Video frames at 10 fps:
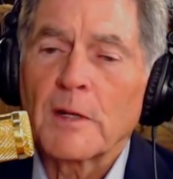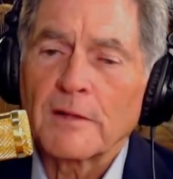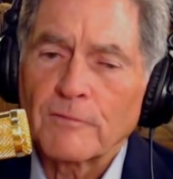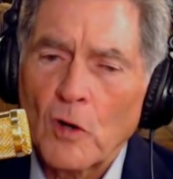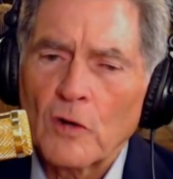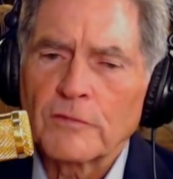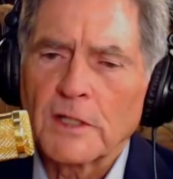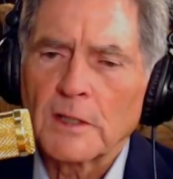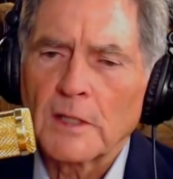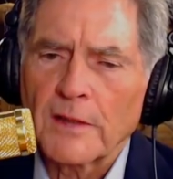involved
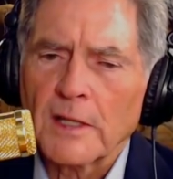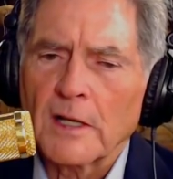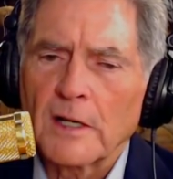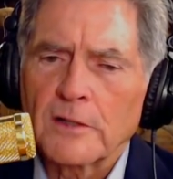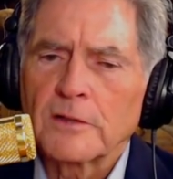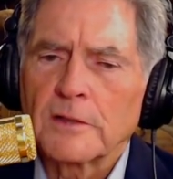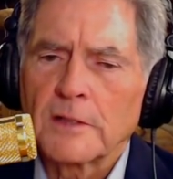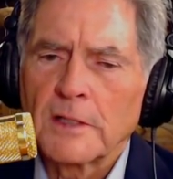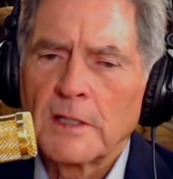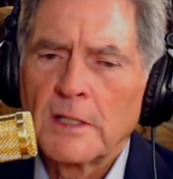in I think
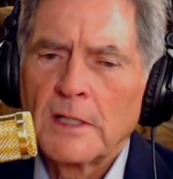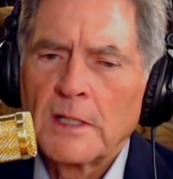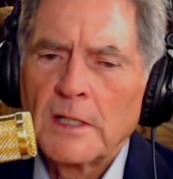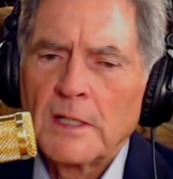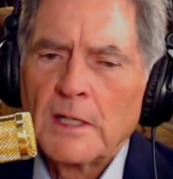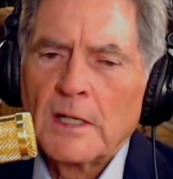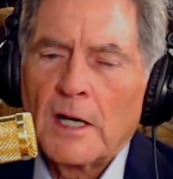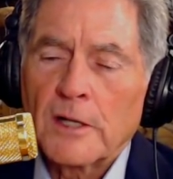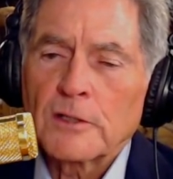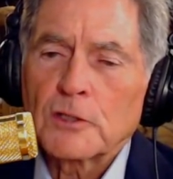
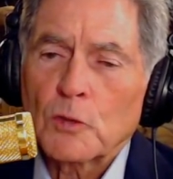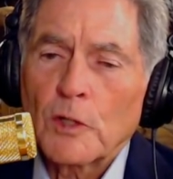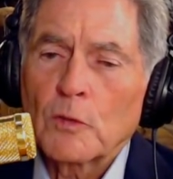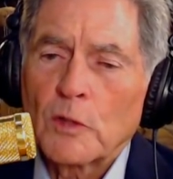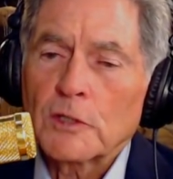121